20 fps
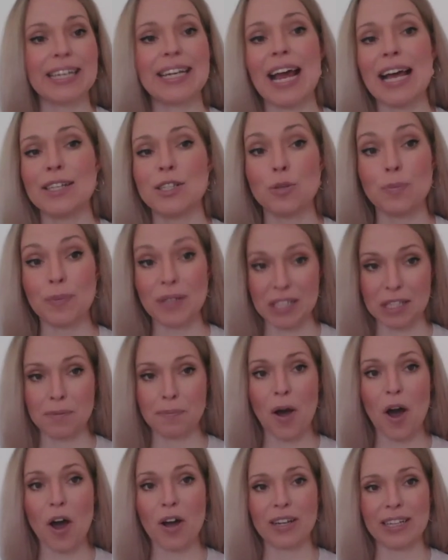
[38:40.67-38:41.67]
It has to be
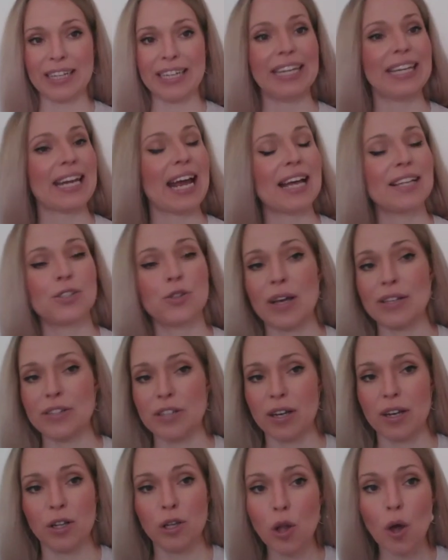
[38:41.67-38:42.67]
sparkling. It has to
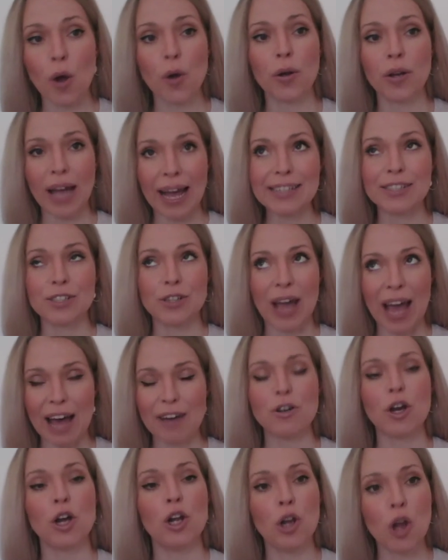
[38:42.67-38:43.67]

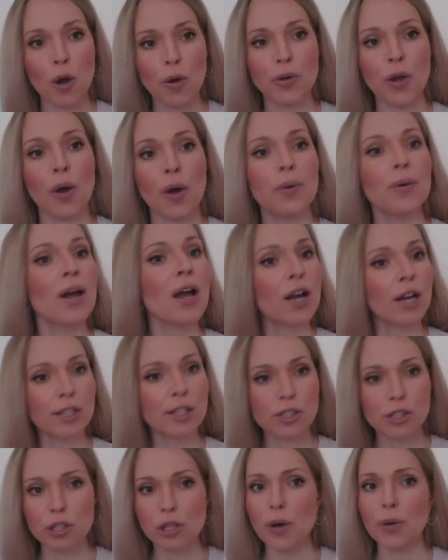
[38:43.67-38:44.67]
have a logo,
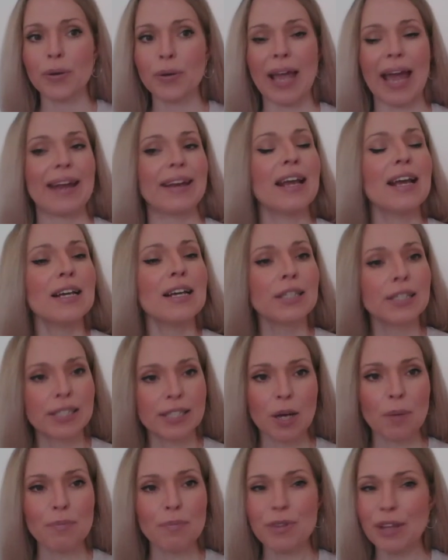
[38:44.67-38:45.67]
a slogan,
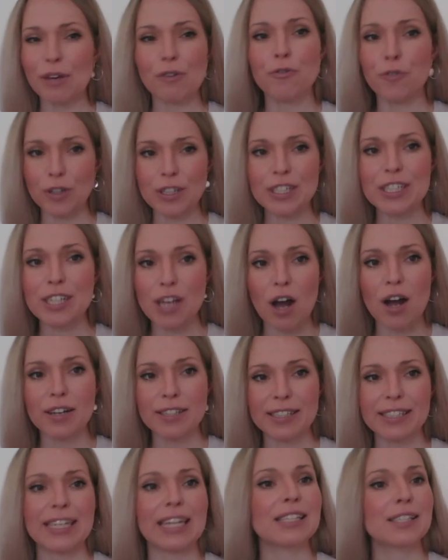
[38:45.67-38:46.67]
something
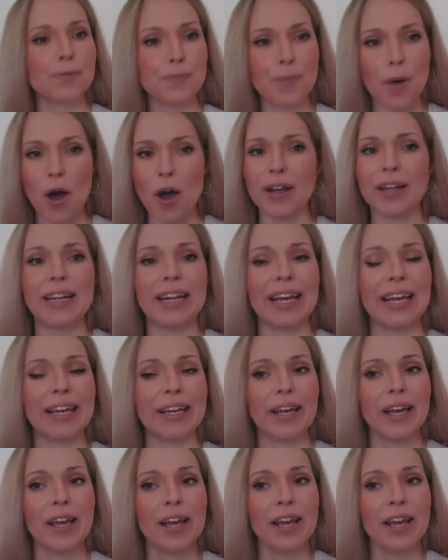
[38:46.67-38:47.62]
fantastic, sparkling,